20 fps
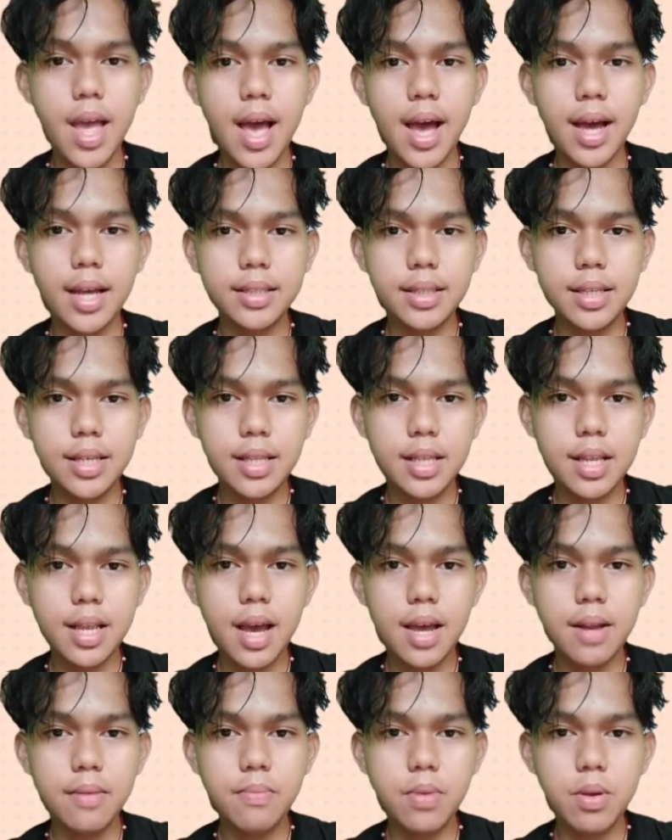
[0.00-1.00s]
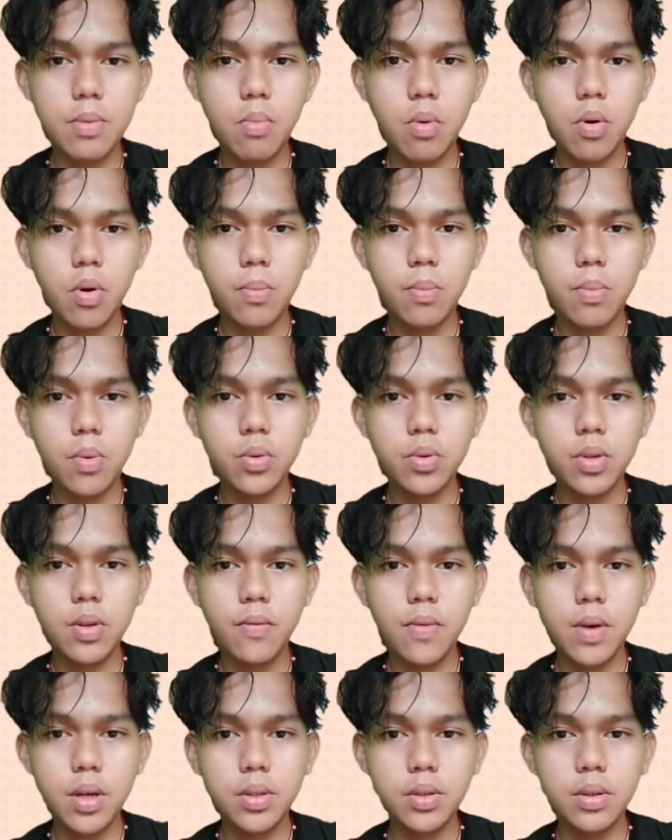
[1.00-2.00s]
as it can be more
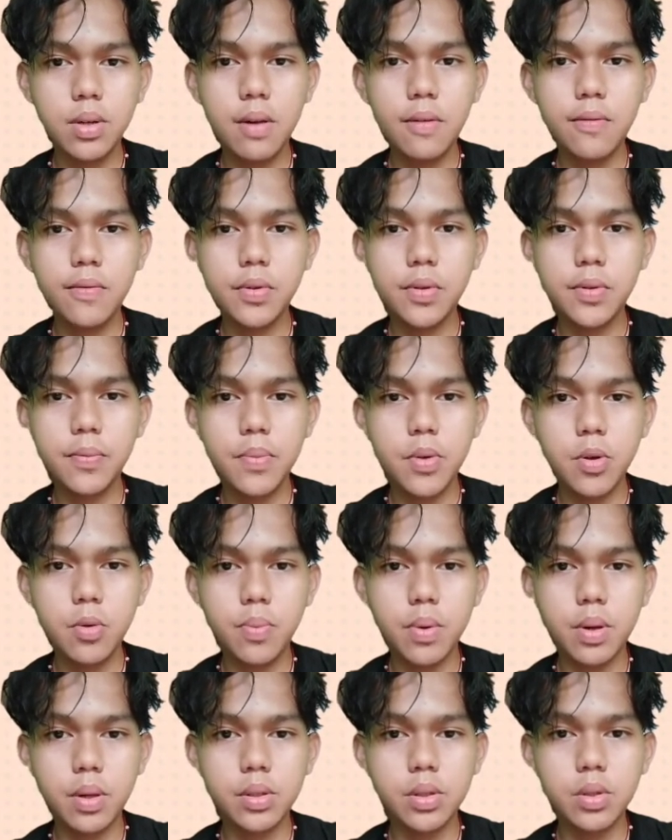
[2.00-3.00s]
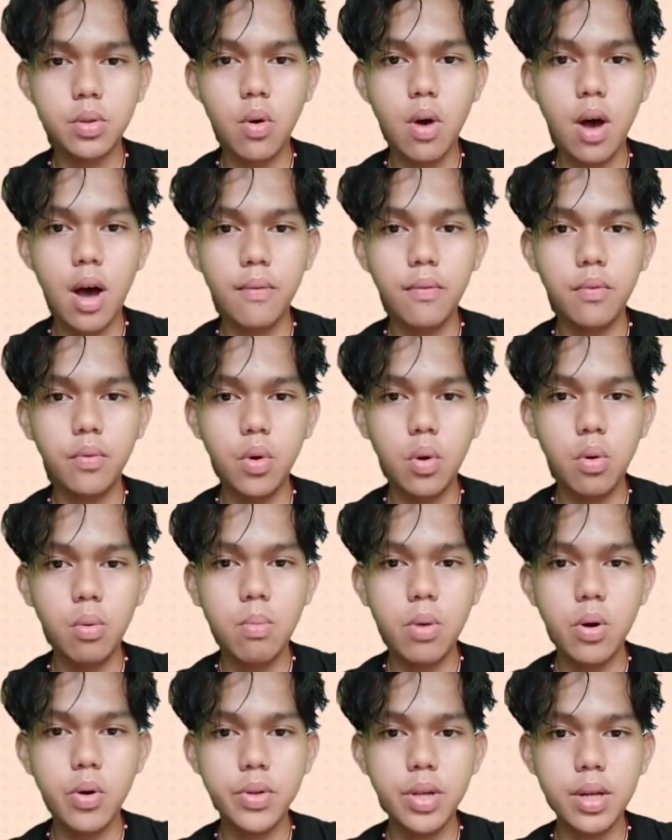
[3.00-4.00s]
motivational for pupils to have role
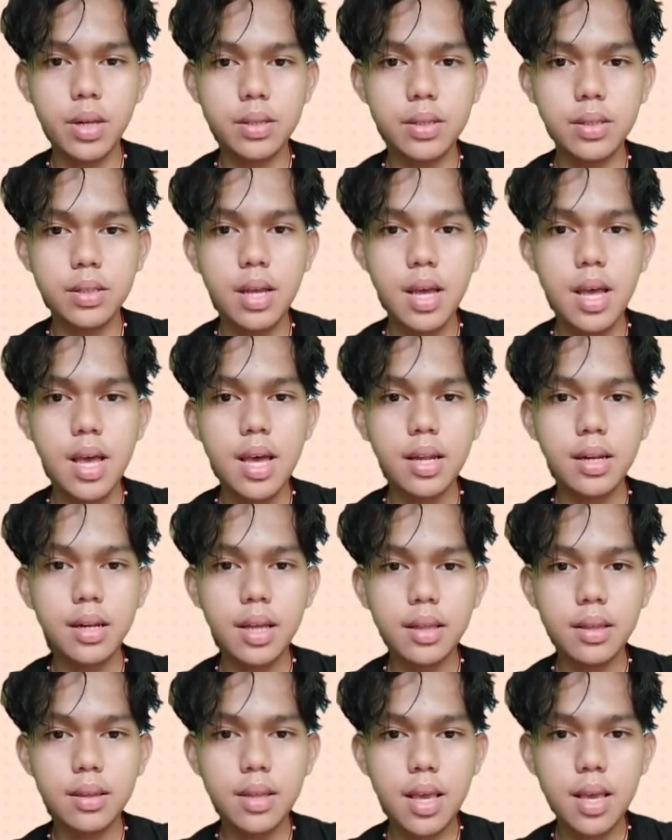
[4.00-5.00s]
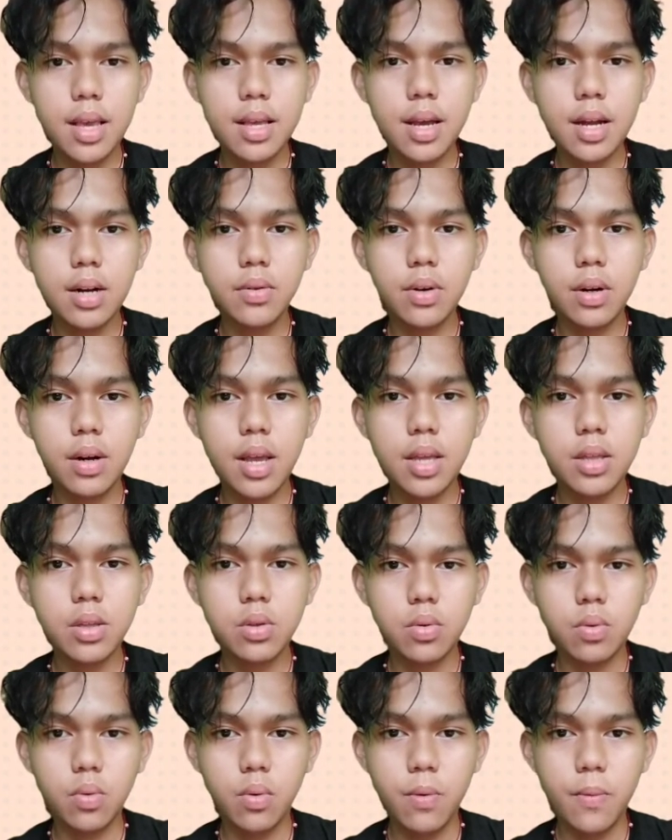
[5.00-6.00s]
models that they can
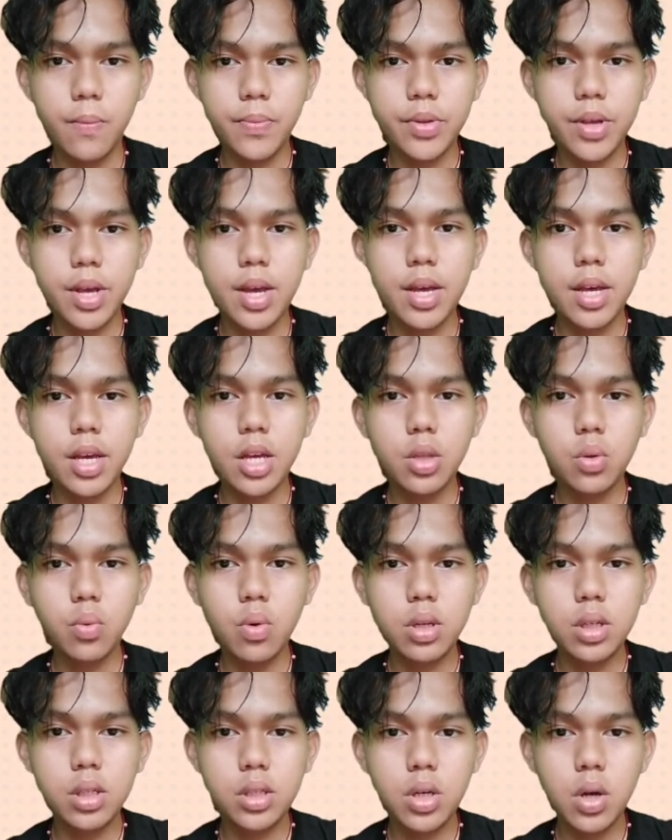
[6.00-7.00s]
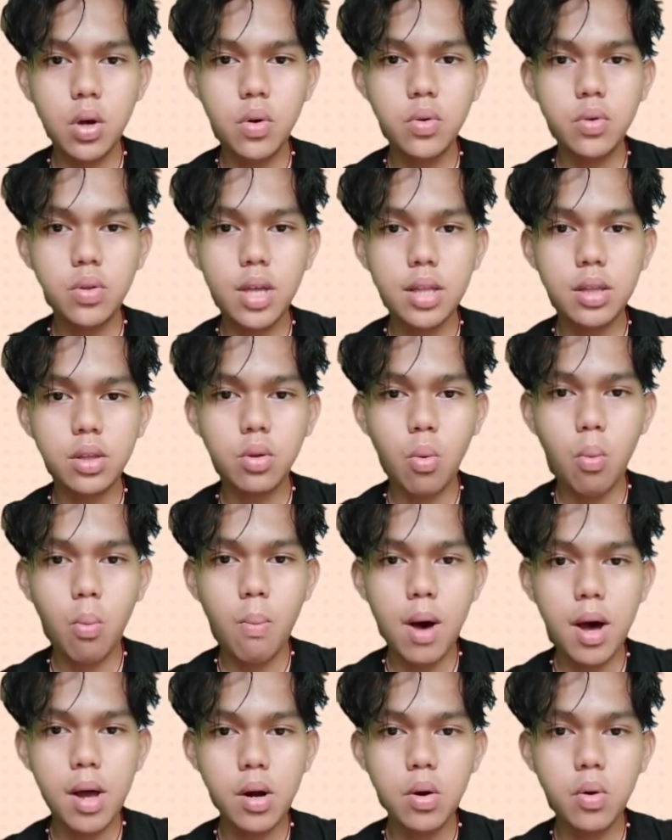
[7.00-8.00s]
relate to. It will show that no
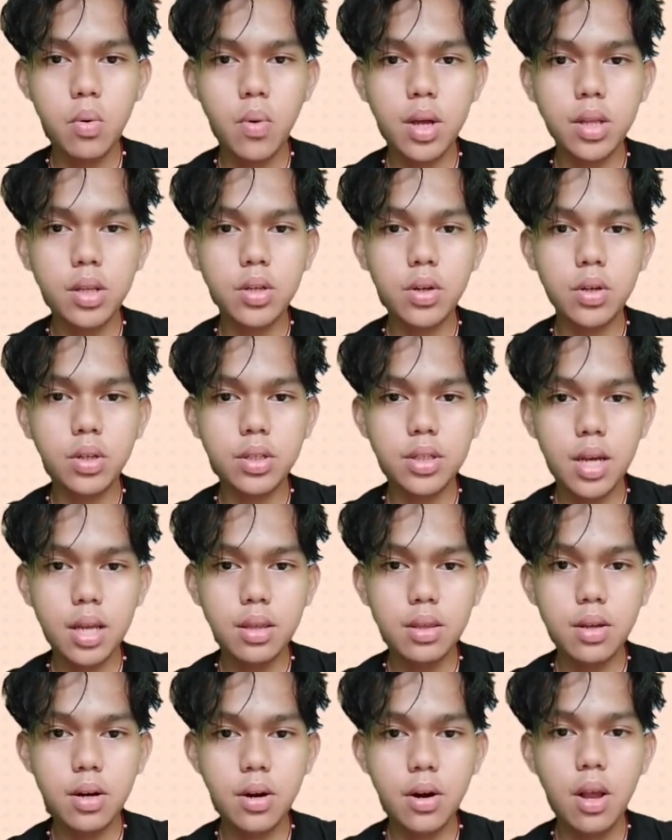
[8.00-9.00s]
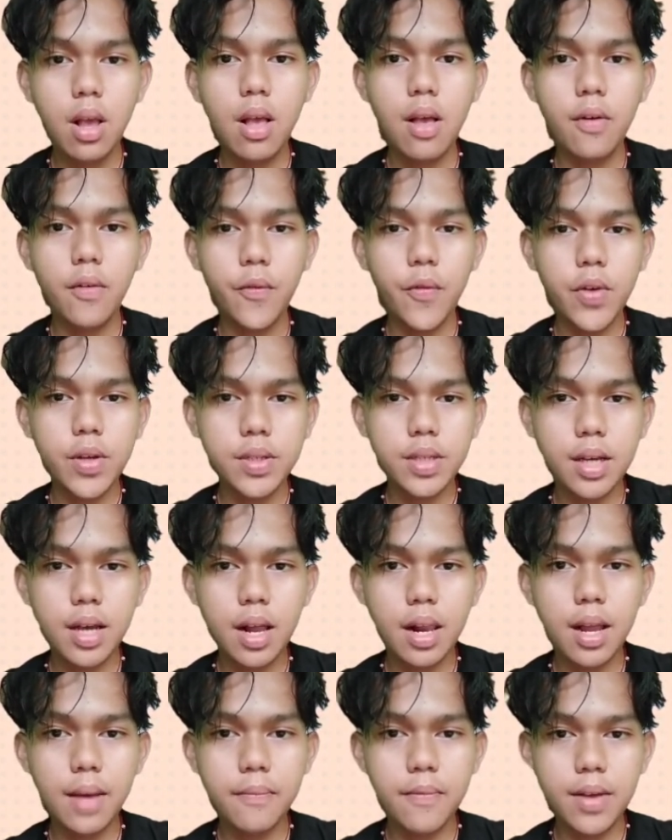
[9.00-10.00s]
matter what your gender,
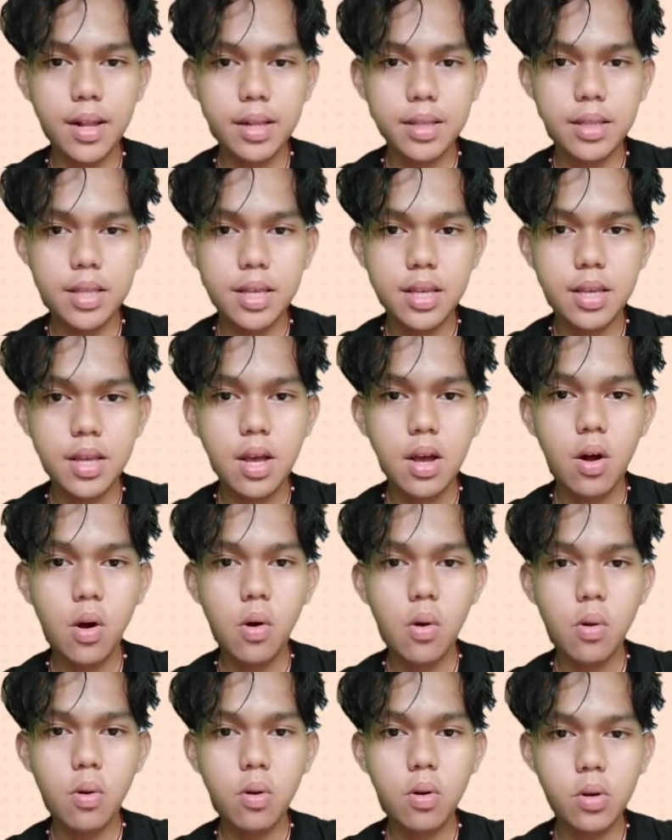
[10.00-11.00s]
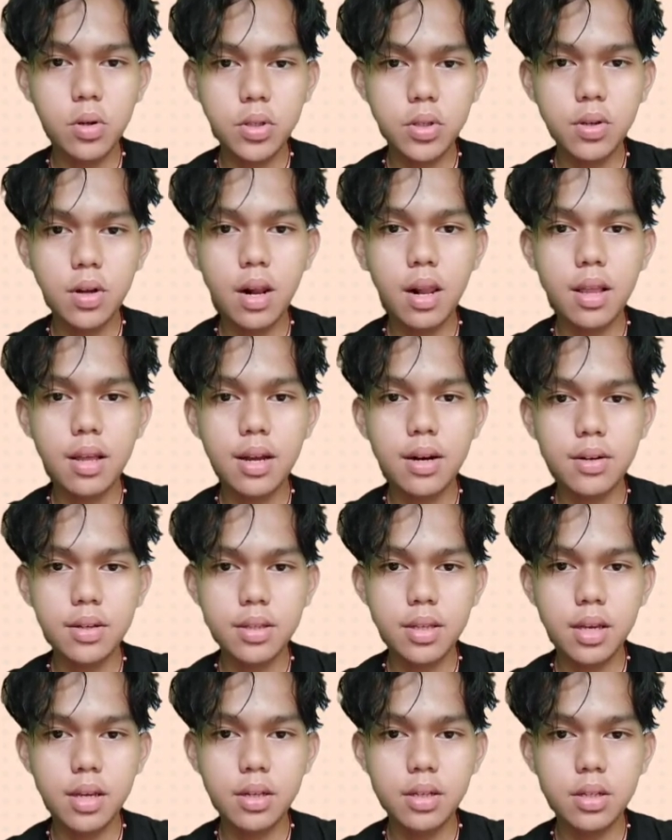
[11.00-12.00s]
physical ability, or cultural
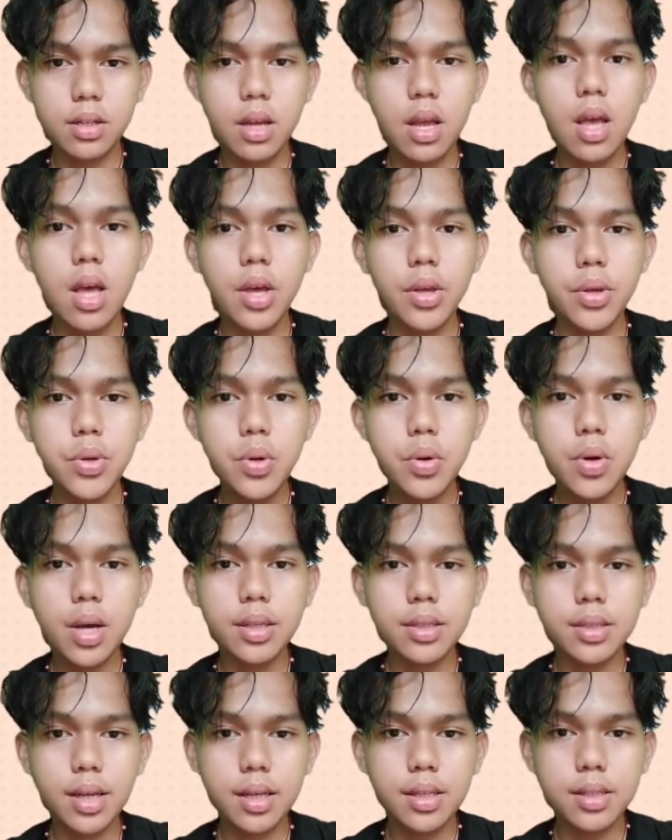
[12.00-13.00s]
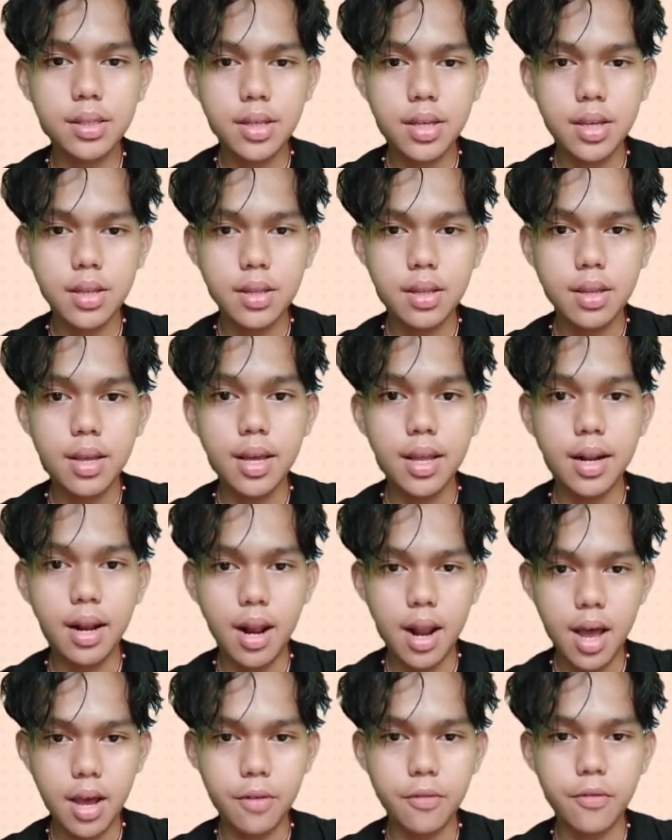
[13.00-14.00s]
heritage, you can succeed
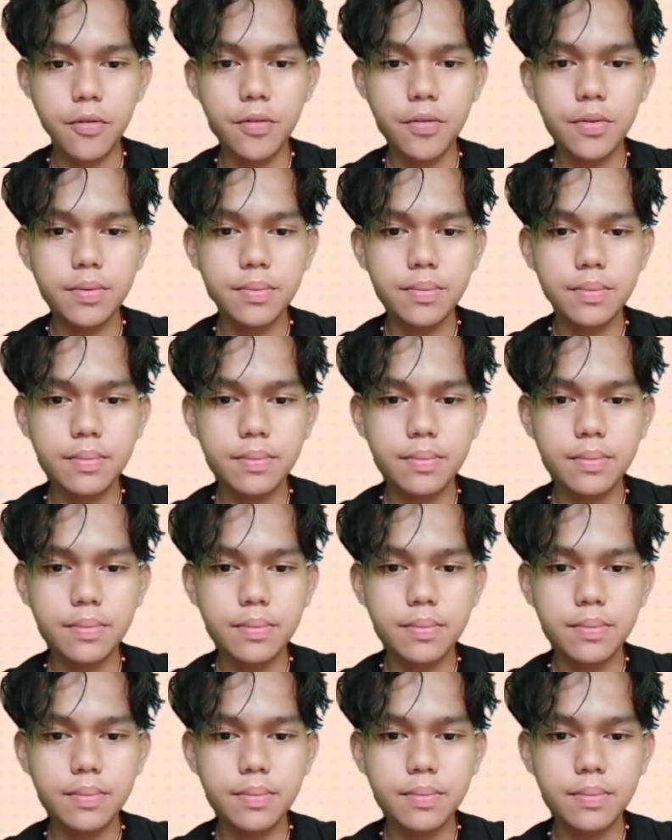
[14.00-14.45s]
in life.